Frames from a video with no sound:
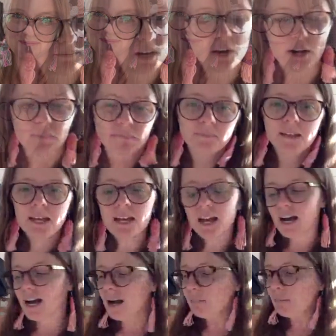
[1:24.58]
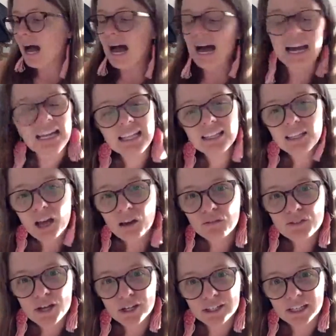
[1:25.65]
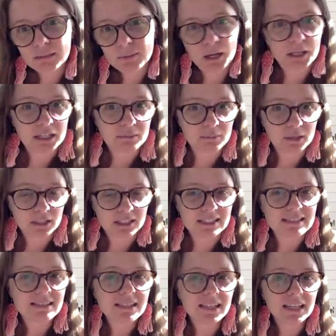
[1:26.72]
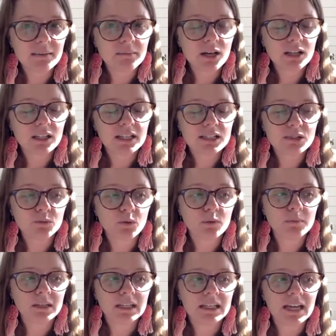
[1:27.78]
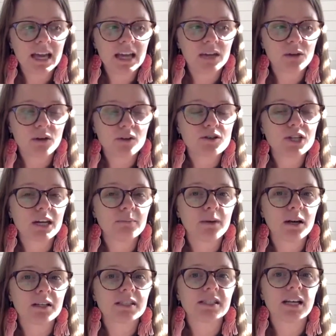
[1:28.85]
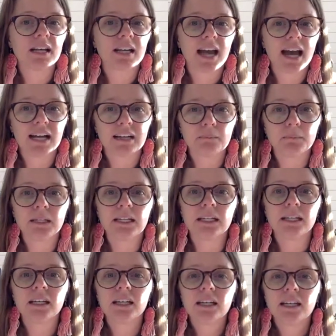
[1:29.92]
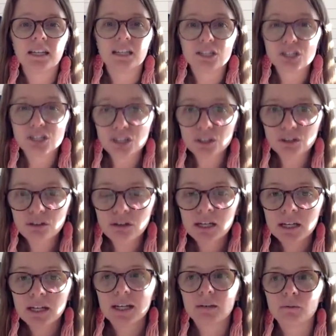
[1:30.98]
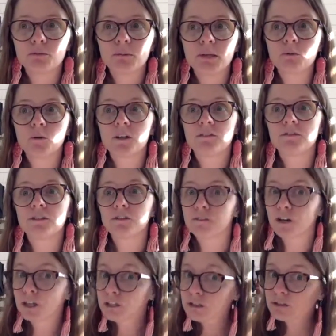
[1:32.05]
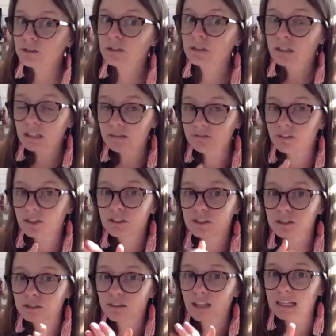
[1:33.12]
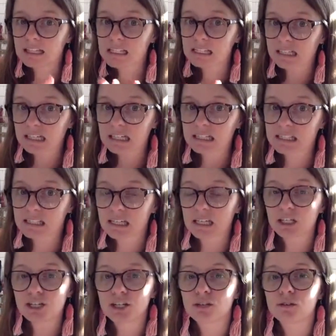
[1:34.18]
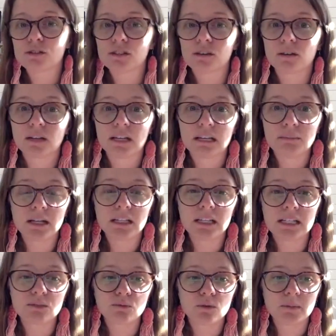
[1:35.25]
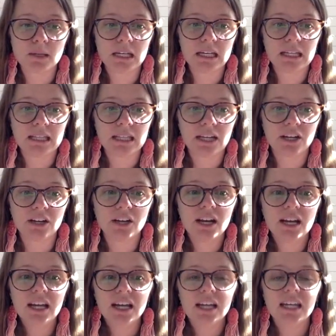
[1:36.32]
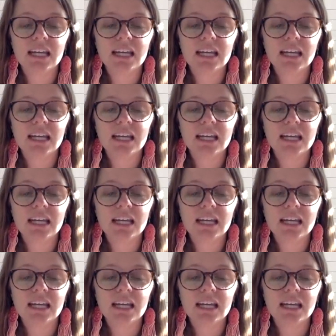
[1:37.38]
Okay, I love talking about email lists. Email list will be a Crochet Boss Academy issue. It will be one of the first like six issues. Email list will be in there. It